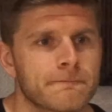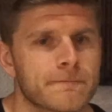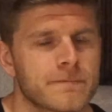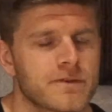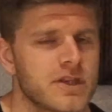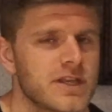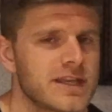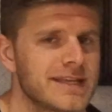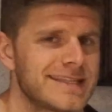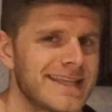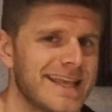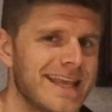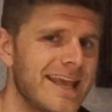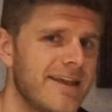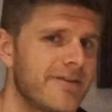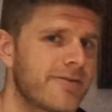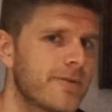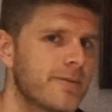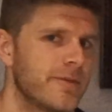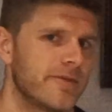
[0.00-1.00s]
So you can see here
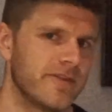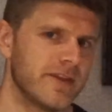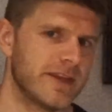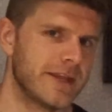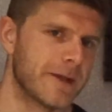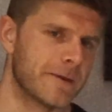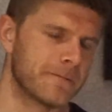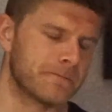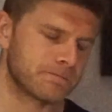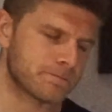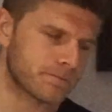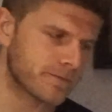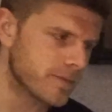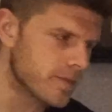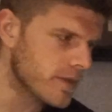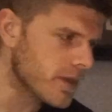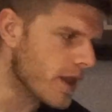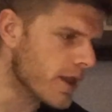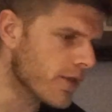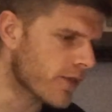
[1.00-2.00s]
from the video
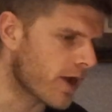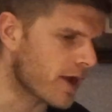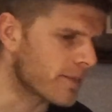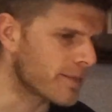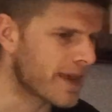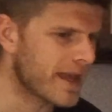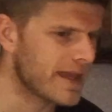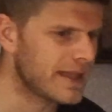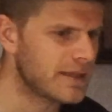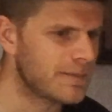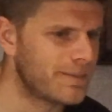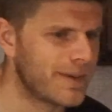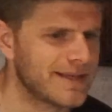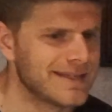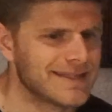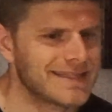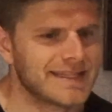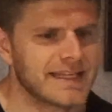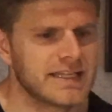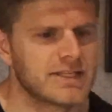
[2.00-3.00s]
that I'm getting the bench
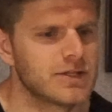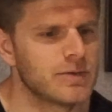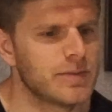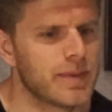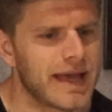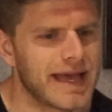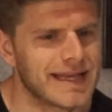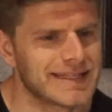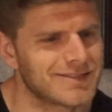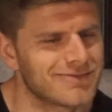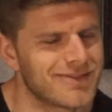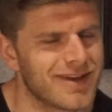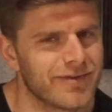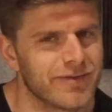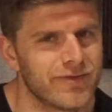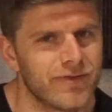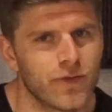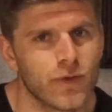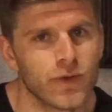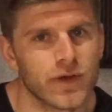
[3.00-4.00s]
set up at around
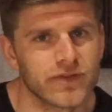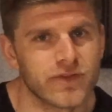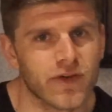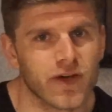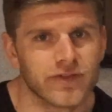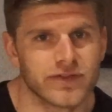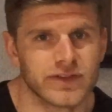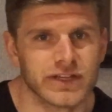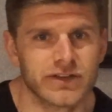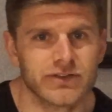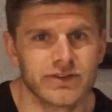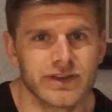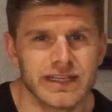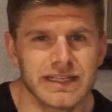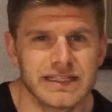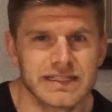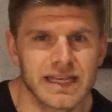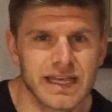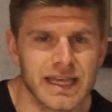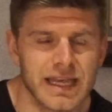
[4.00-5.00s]
45
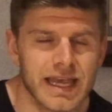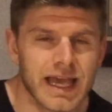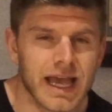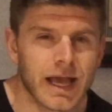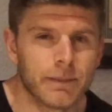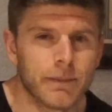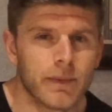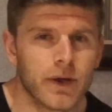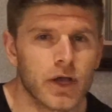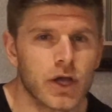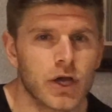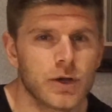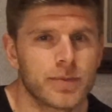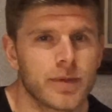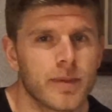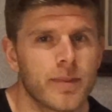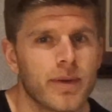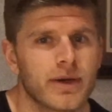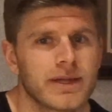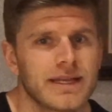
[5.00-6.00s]
degrees, and my upper
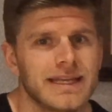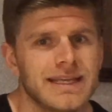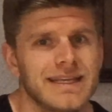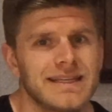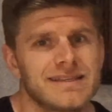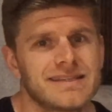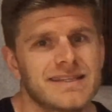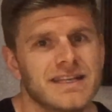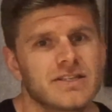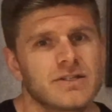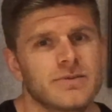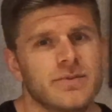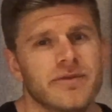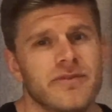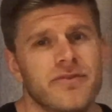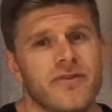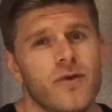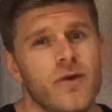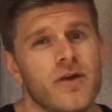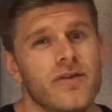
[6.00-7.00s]
body is set up at
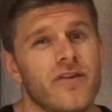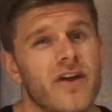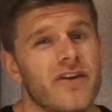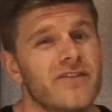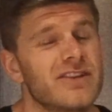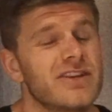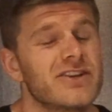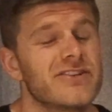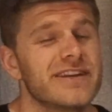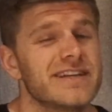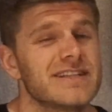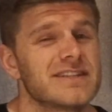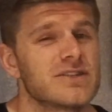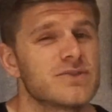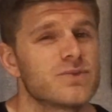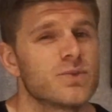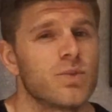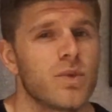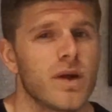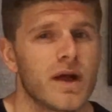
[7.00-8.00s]
45 degrees as
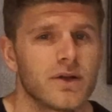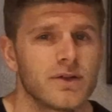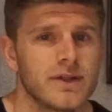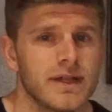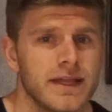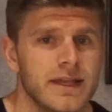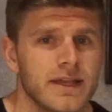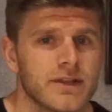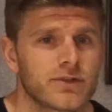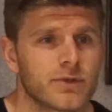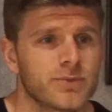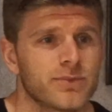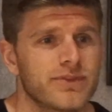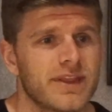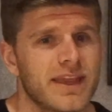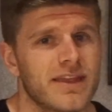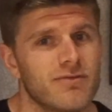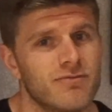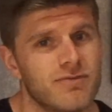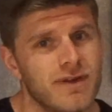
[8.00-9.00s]
well, so I'm
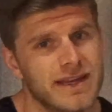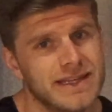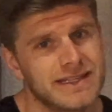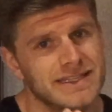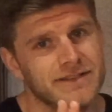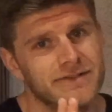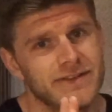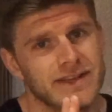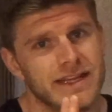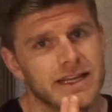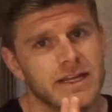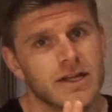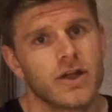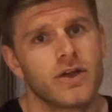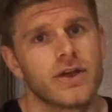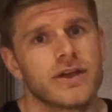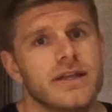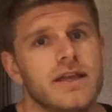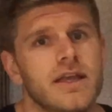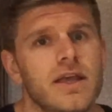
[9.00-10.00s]
staying relatively in
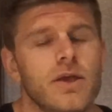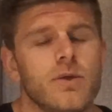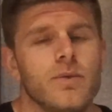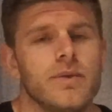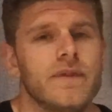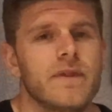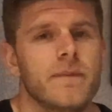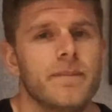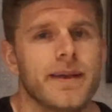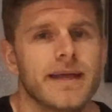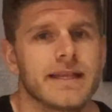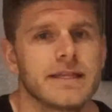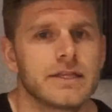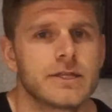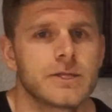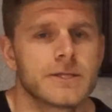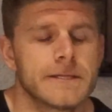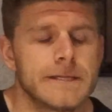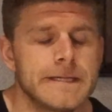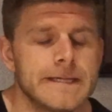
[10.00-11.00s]
line with the
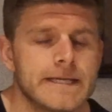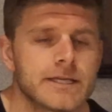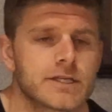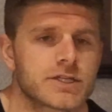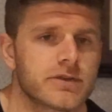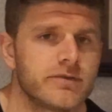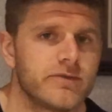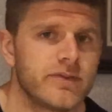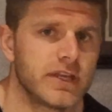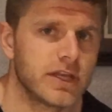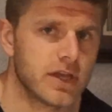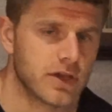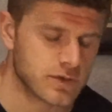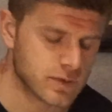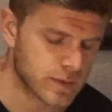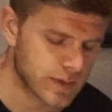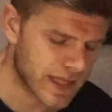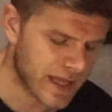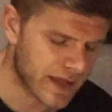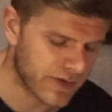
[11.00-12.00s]
bench. Some videos
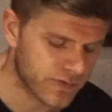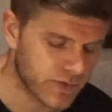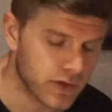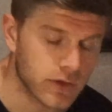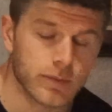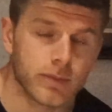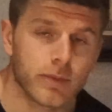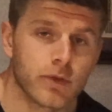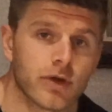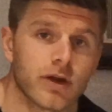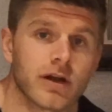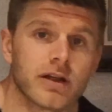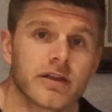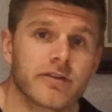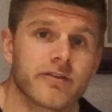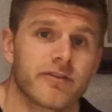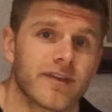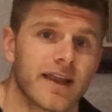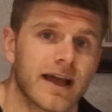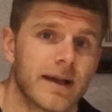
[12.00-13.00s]
will have you more on a
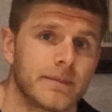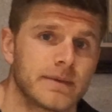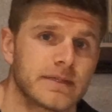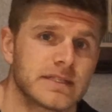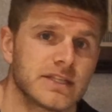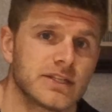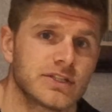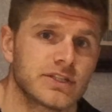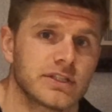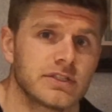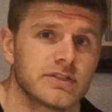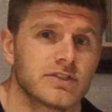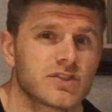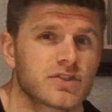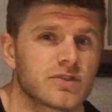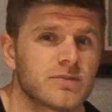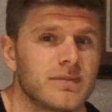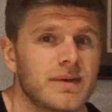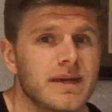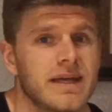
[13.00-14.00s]
flat position,
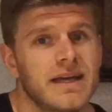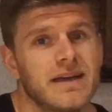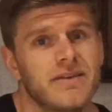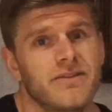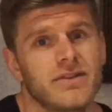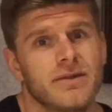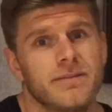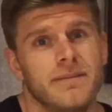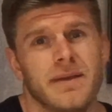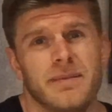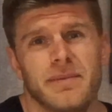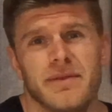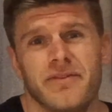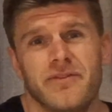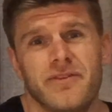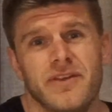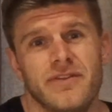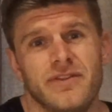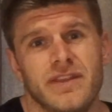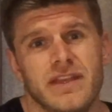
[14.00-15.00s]
some may have on maybe
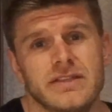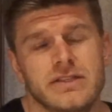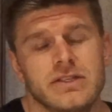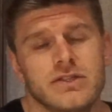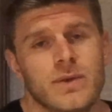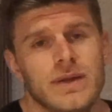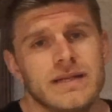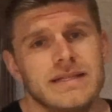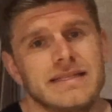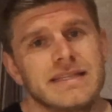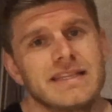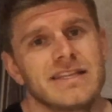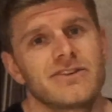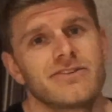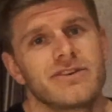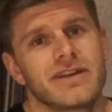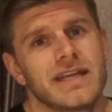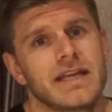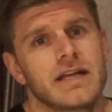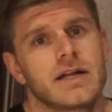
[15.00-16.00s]
15 to 20
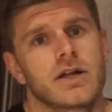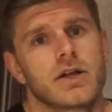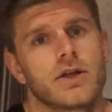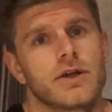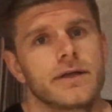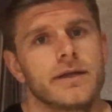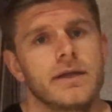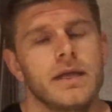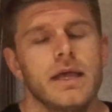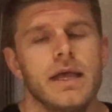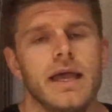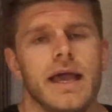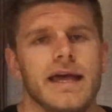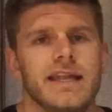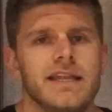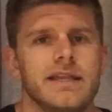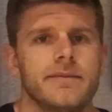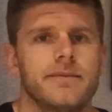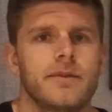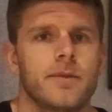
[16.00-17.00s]
degree incline, and
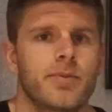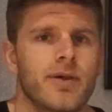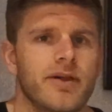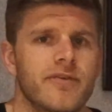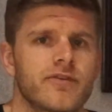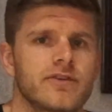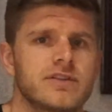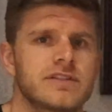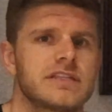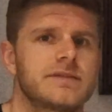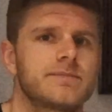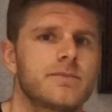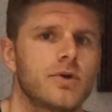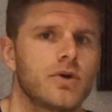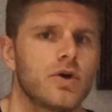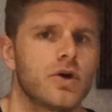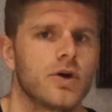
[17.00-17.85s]
the preference is more